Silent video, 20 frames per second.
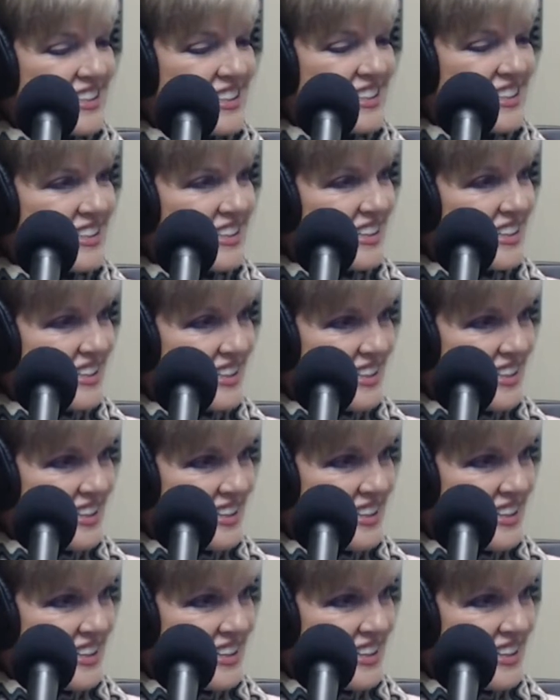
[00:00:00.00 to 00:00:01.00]

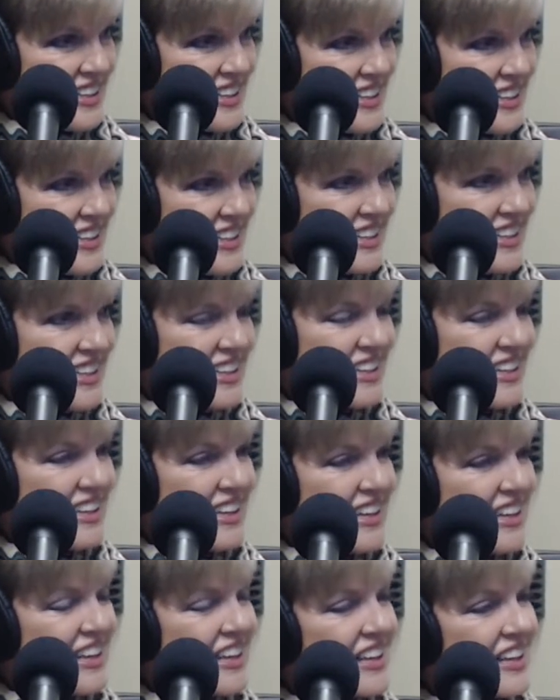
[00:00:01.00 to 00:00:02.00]

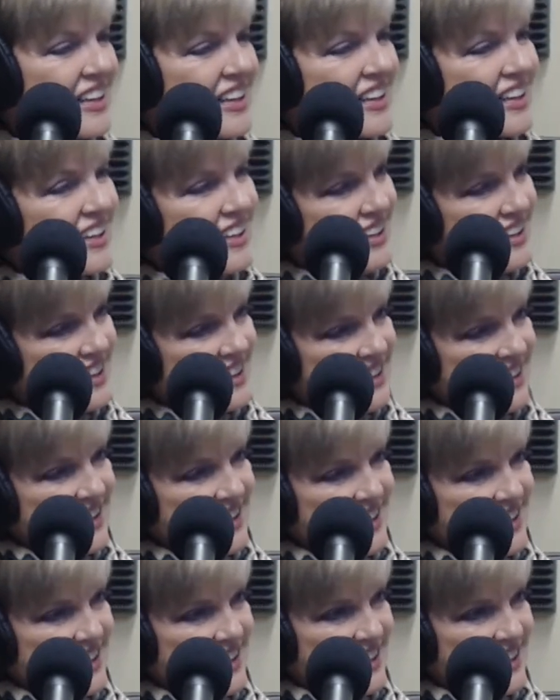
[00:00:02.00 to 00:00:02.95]
No words are spoken by the person on screen.